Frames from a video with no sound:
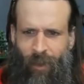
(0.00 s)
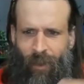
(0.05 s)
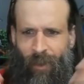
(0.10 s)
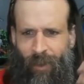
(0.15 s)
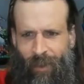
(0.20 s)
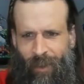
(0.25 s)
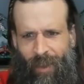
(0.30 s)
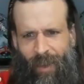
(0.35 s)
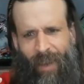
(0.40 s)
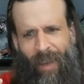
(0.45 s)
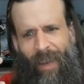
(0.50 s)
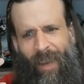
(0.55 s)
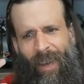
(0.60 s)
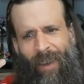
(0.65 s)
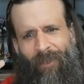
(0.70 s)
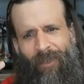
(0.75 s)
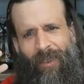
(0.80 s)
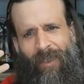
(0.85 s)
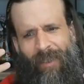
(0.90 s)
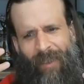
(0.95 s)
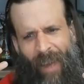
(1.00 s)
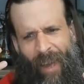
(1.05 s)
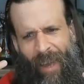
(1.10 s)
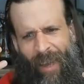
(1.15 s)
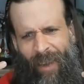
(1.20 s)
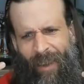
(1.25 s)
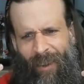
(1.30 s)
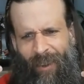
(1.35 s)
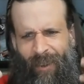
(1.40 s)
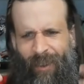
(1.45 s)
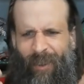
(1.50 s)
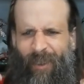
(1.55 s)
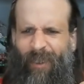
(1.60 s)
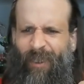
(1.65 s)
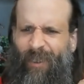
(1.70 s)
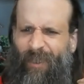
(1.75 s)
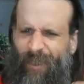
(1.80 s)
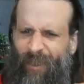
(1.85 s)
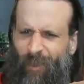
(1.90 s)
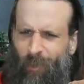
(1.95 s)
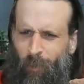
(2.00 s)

then I have this hair and this